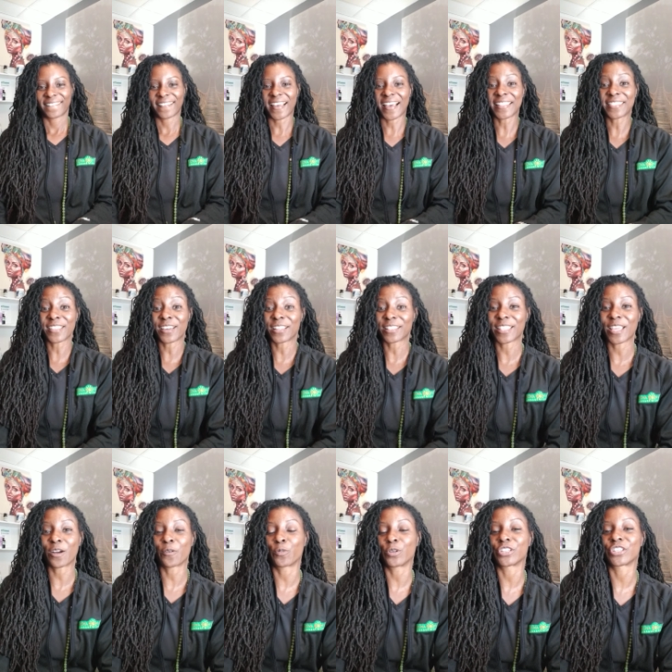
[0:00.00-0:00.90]
I thought
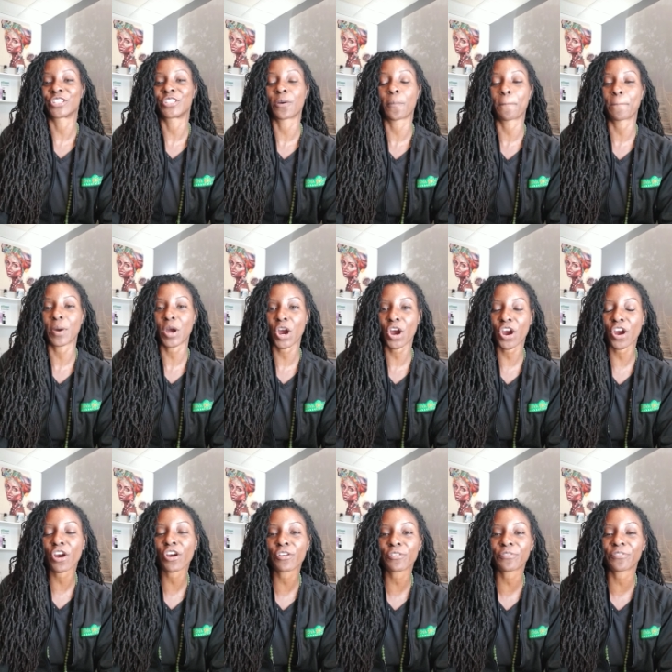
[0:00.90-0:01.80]
that was the
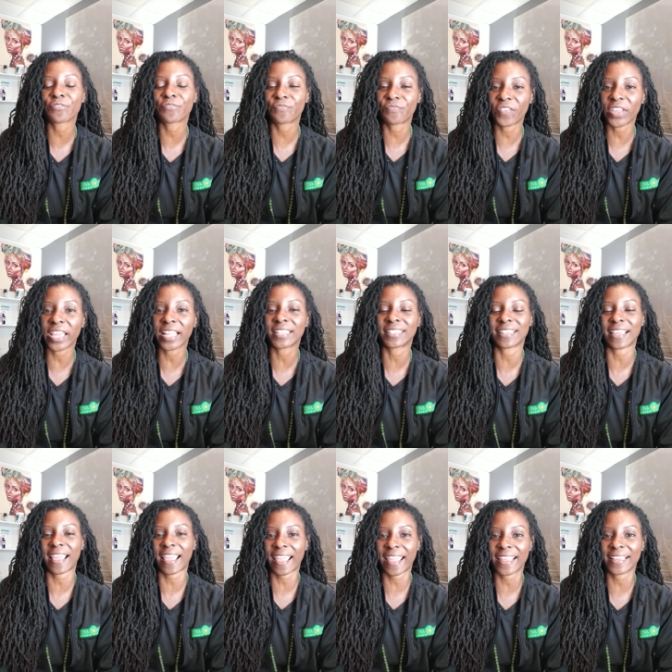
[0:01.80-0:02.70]
perfect
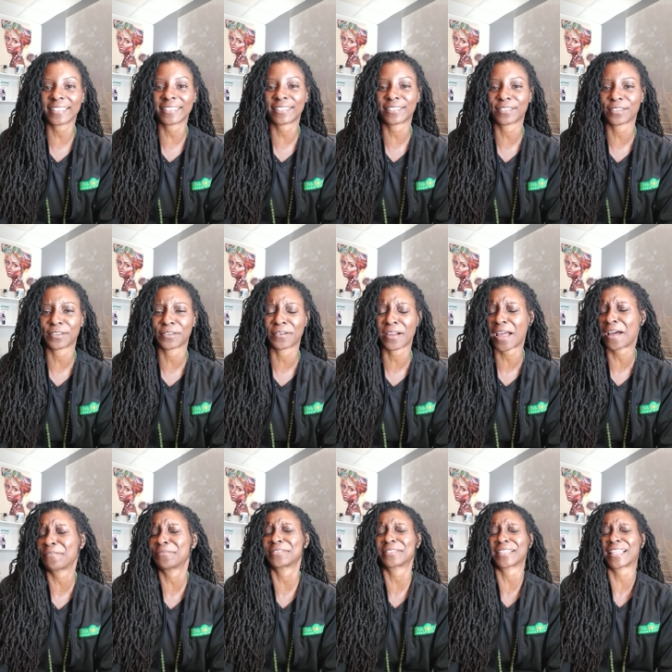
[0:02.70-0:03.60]
answer.
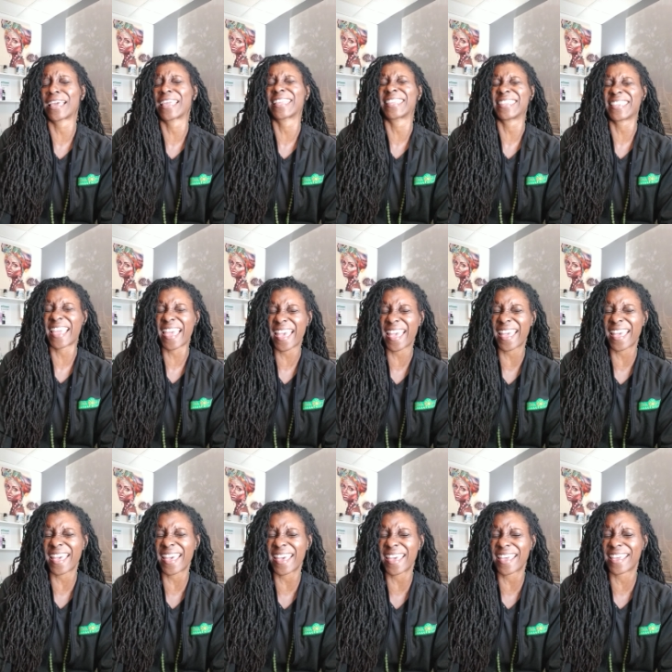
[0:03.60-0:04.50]
I was like,
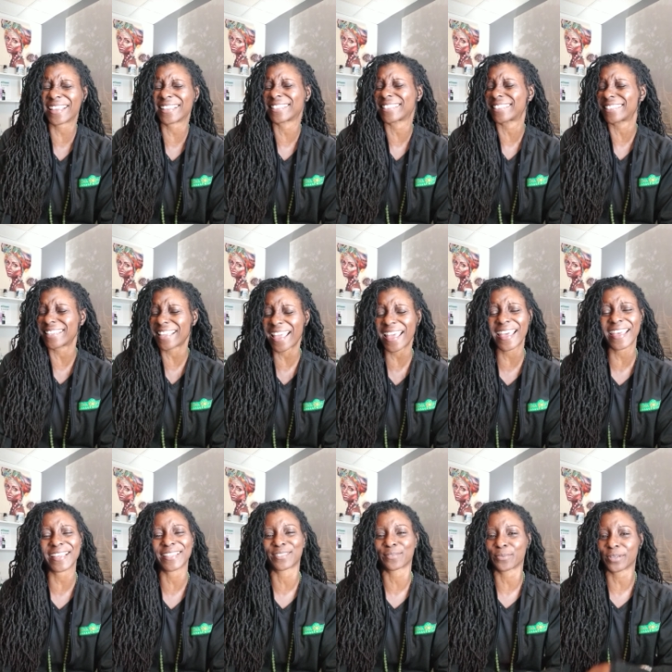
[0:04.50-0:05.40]
yes,
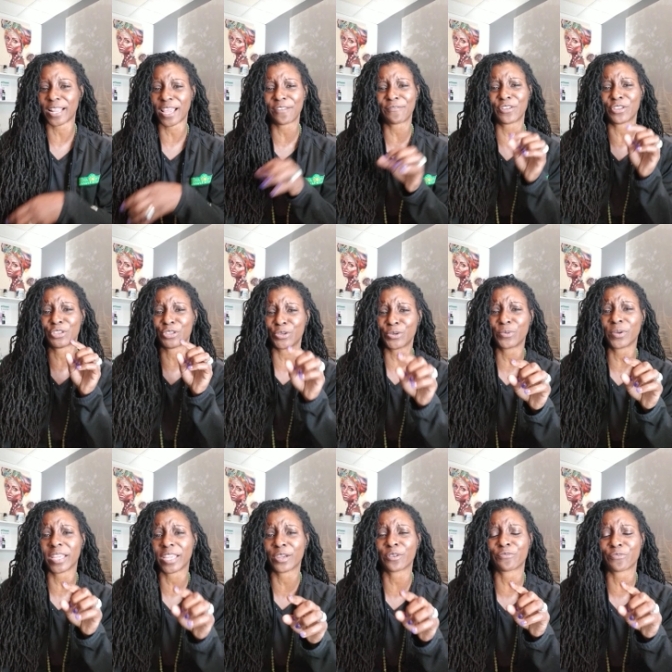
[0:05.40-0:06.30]
yes, whatever you
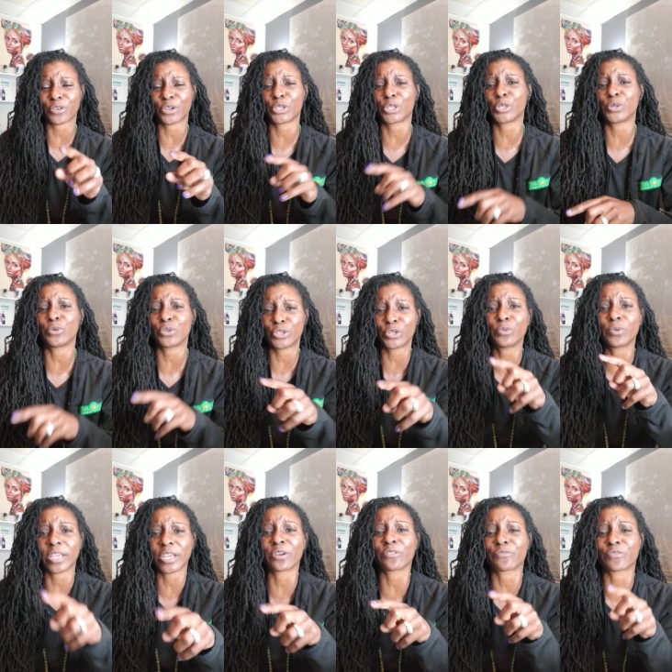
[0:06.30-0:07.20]
hear for you, you
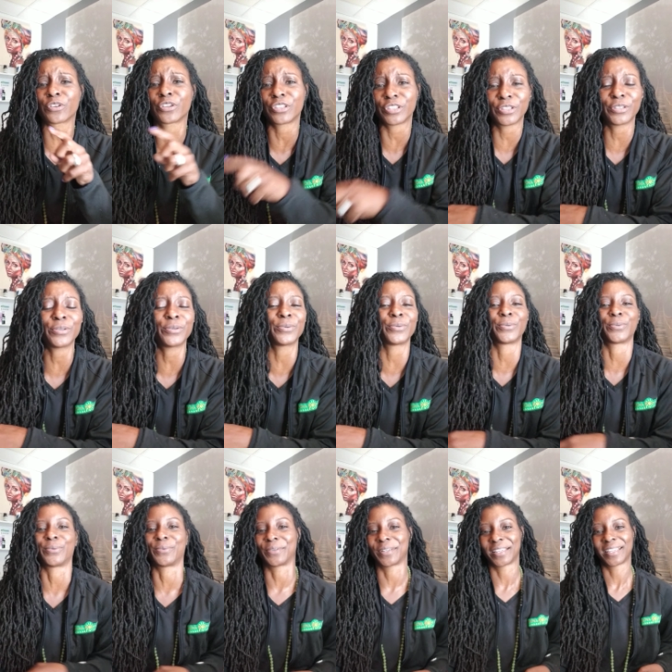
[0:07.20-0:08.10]
hear for
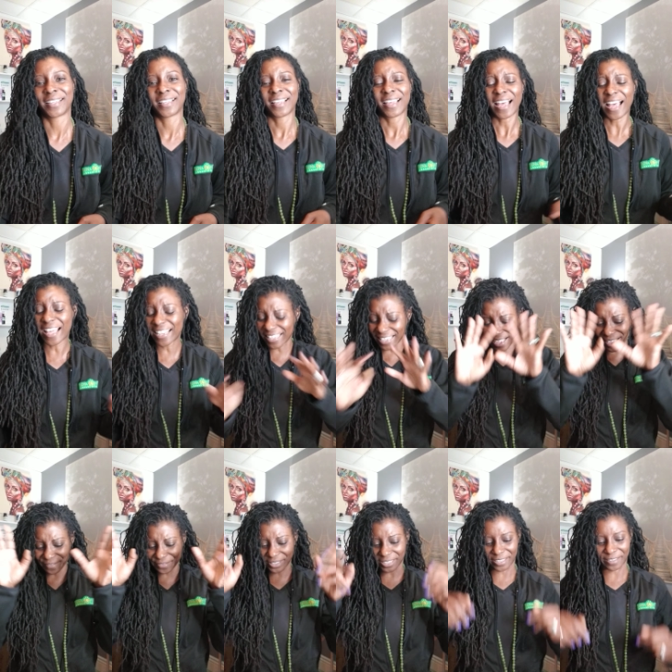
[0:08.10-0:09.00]
you. I
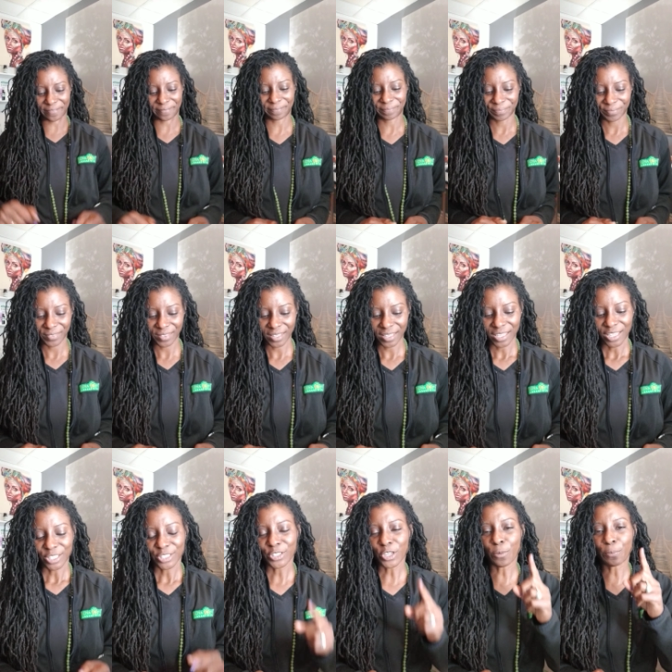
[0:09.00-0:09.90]
love it.
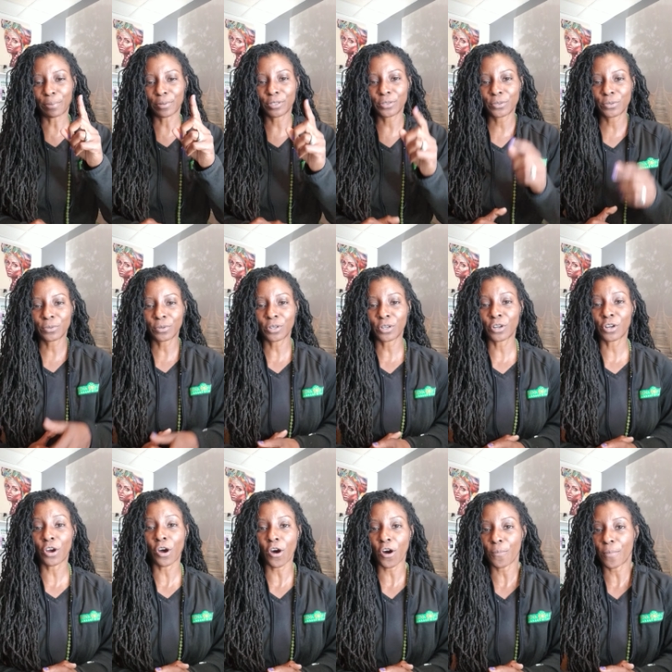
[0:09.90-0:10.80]
So blue
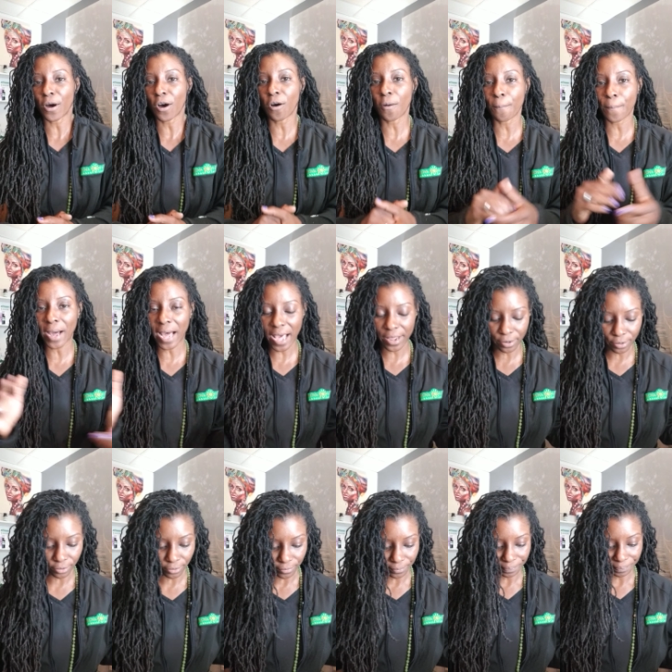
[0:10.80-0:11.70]
cobalt
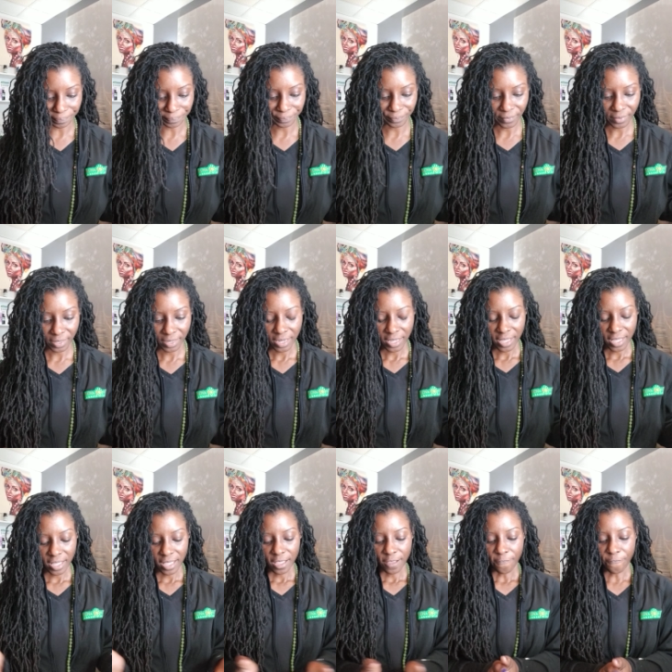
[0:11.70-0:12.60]
bottle,
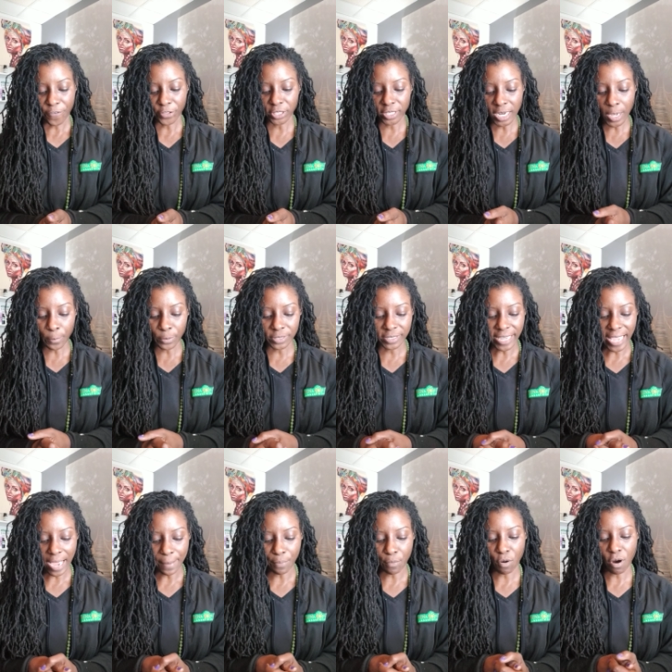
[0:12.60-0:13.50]
fill it up with
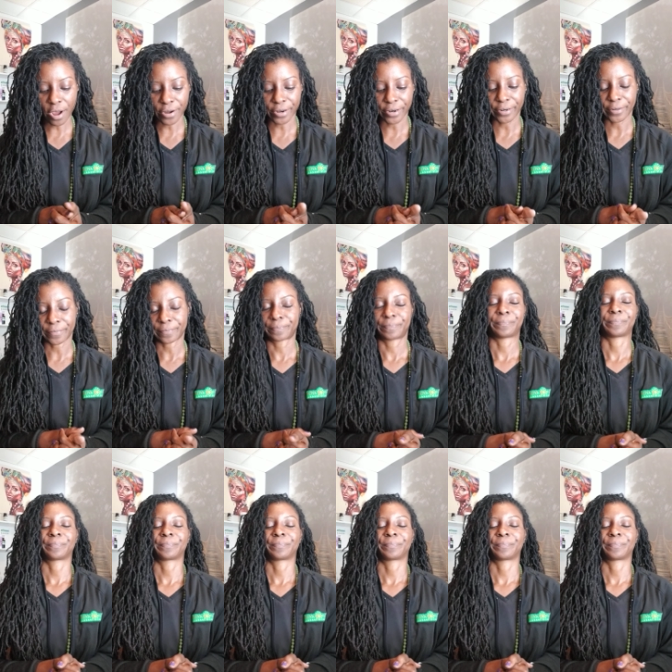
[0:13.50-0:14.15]
tap water.